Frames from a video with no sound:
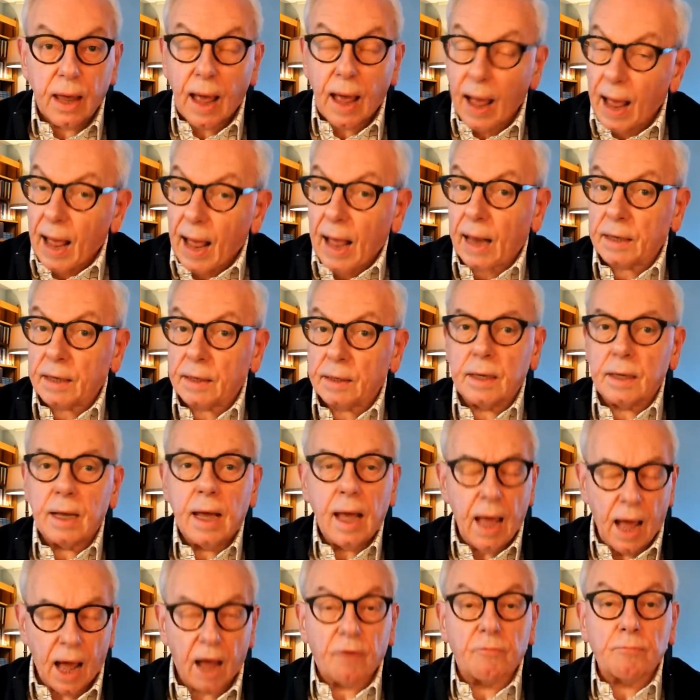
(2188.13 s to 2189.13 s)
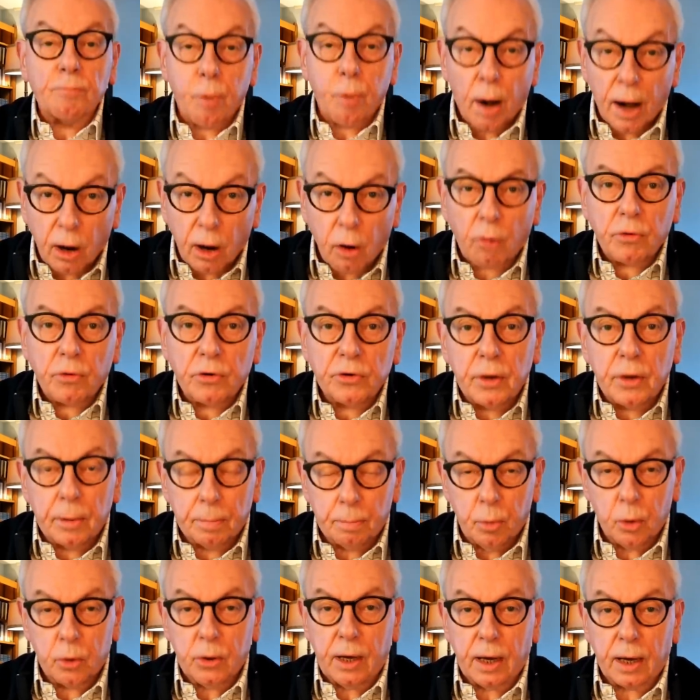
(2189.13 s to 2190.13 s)
and have priority
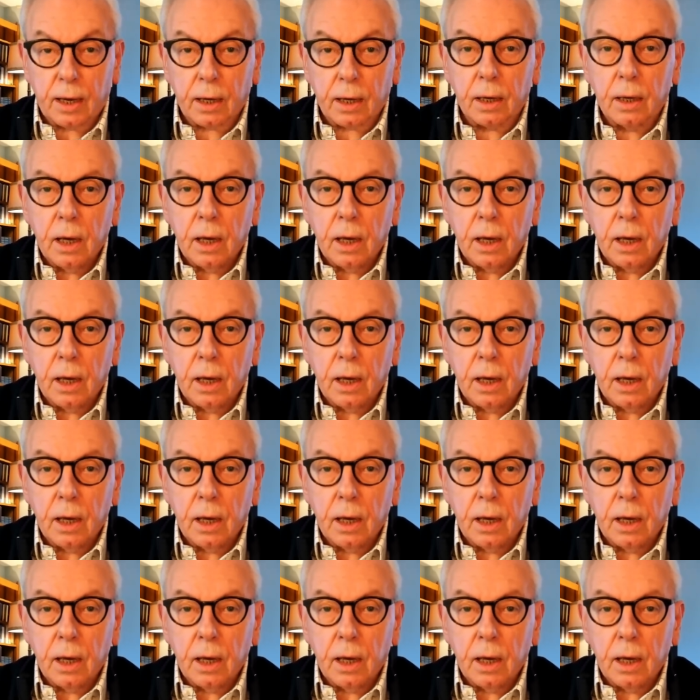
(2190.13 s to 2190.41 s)
booking